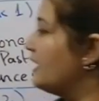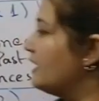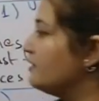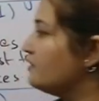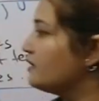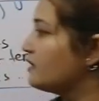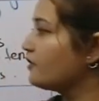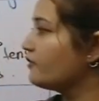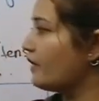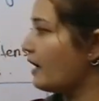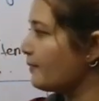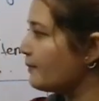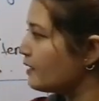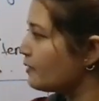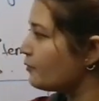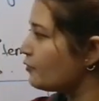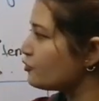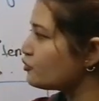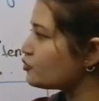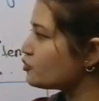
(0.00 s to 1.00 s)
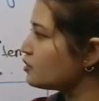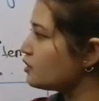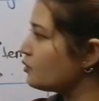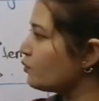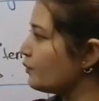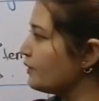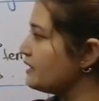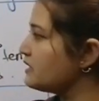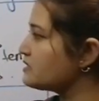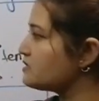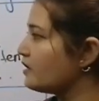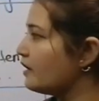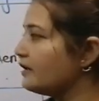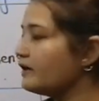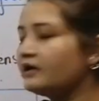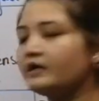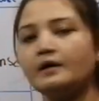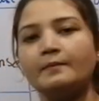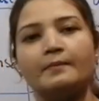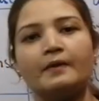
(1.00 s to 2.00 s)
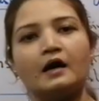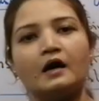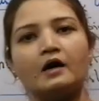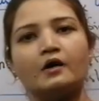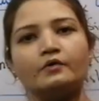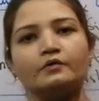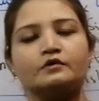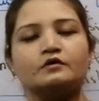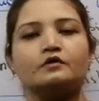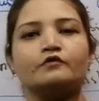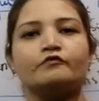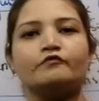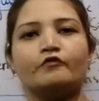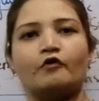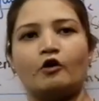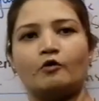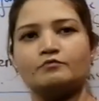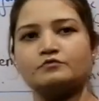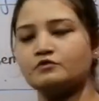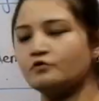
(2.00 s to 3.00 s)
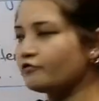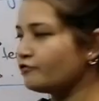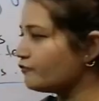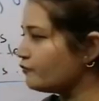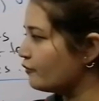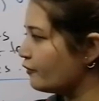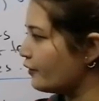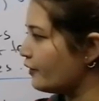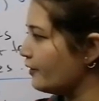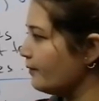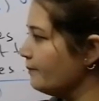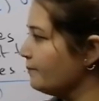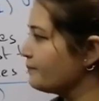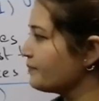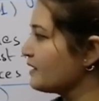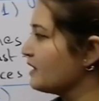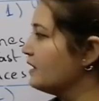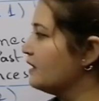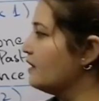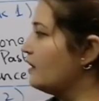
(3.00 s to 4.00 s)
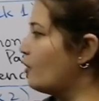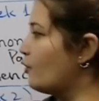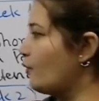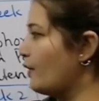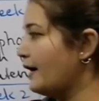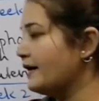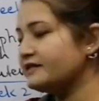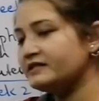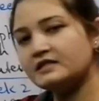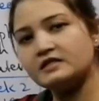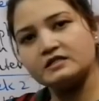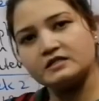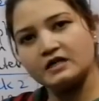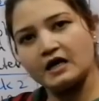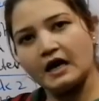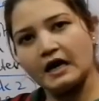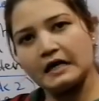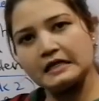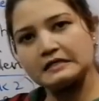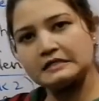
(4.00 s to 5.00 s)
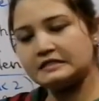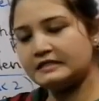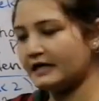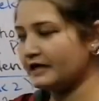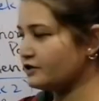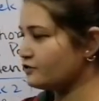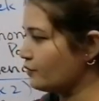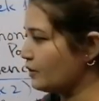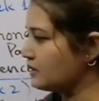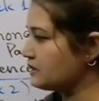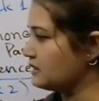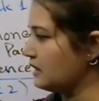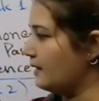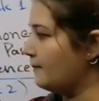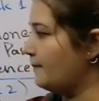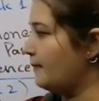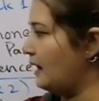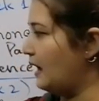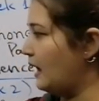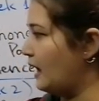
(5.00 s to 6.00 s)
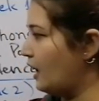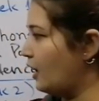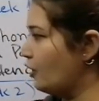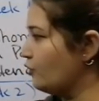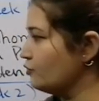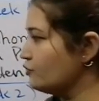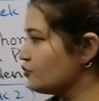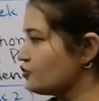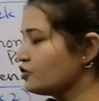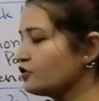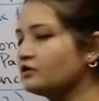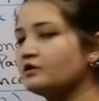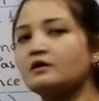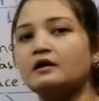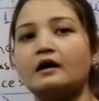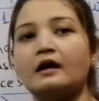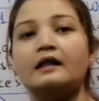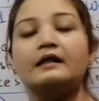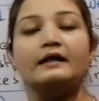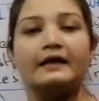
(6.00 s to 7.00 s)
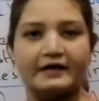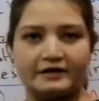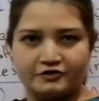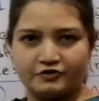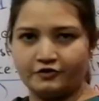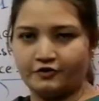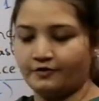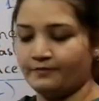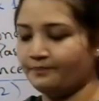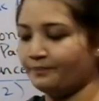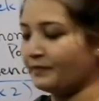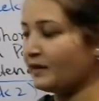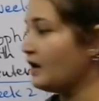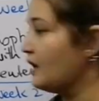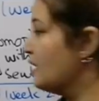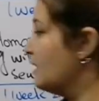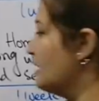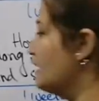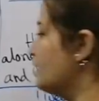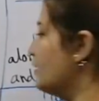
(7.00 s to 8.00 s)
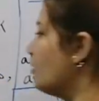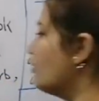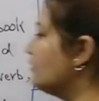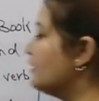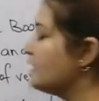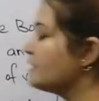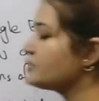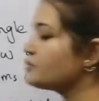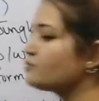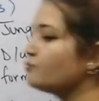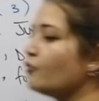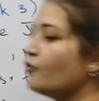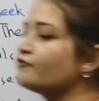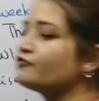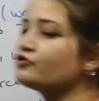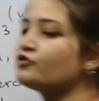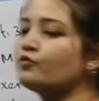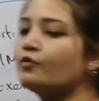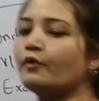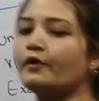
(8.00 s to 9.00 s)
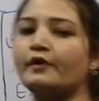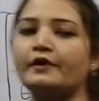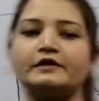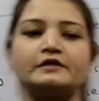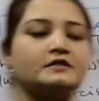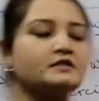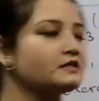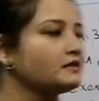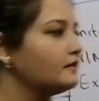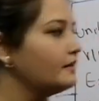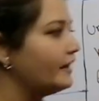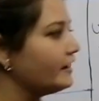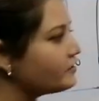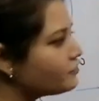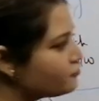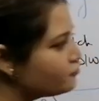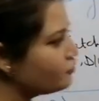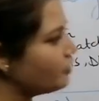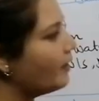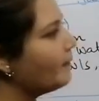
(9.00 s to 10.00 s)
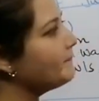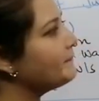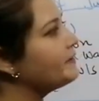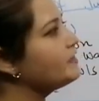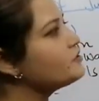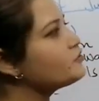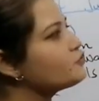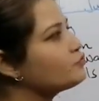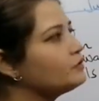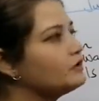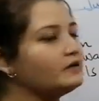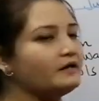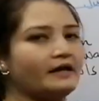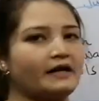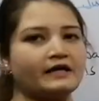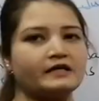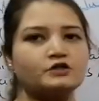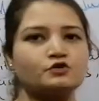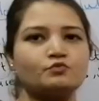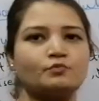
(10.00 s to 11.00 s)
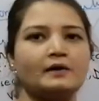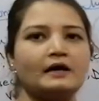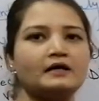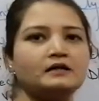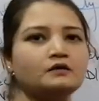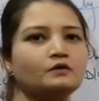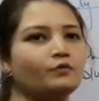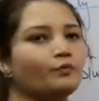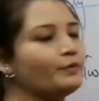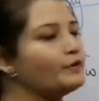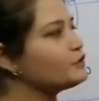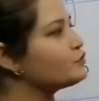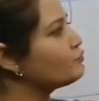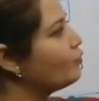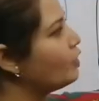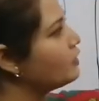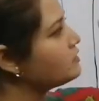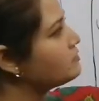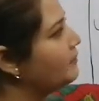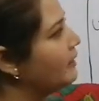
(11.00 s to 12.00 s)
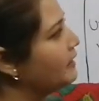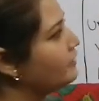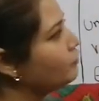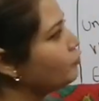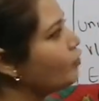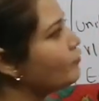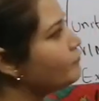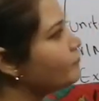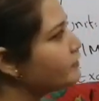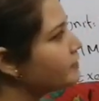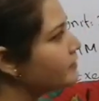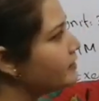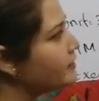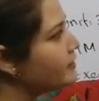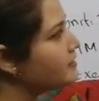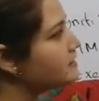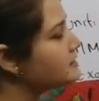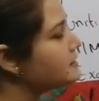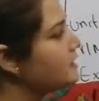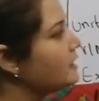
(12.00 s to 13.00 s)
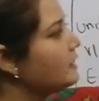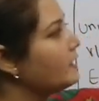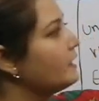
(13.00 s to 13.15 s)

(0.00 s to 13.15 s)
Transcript: In the grammar portion, we studied about the forms of verb, writing task that was about a letter. Now let's move towards, let's jump into the next month, which was month of August.